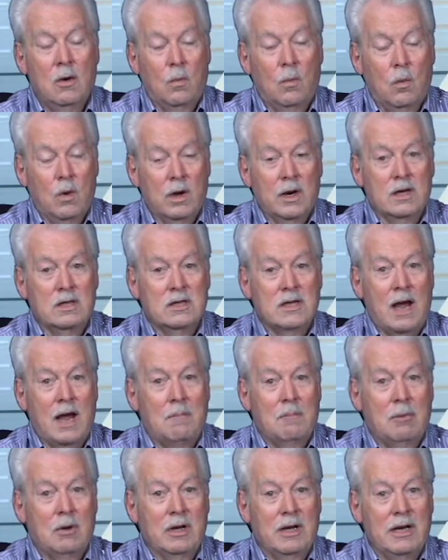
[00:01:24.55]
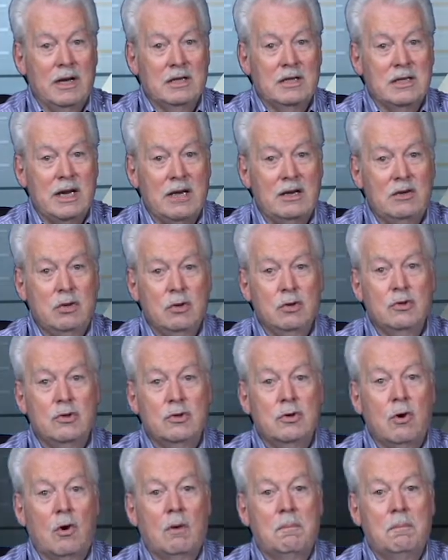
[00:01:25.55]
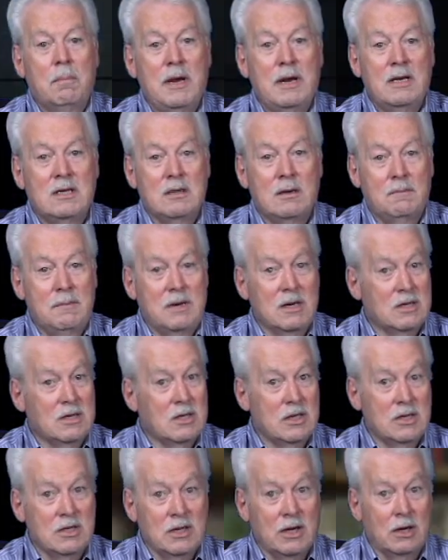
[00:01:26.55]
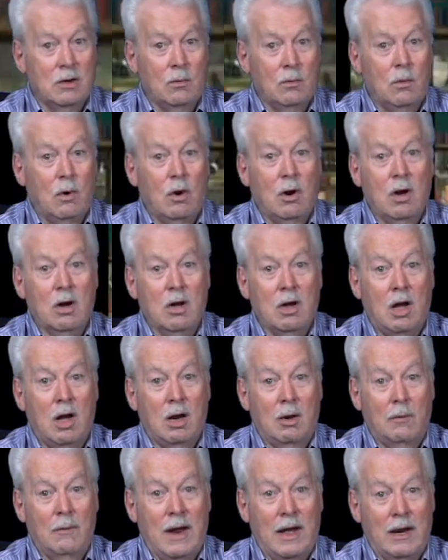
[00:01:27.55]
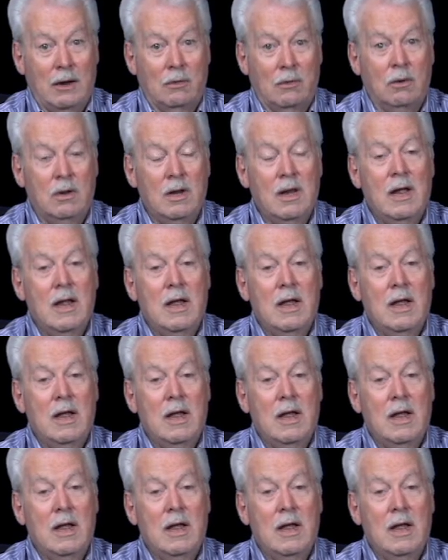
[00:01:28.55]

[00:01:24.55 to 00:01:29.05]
One example is a two store pizza business in Aurora, Colorado.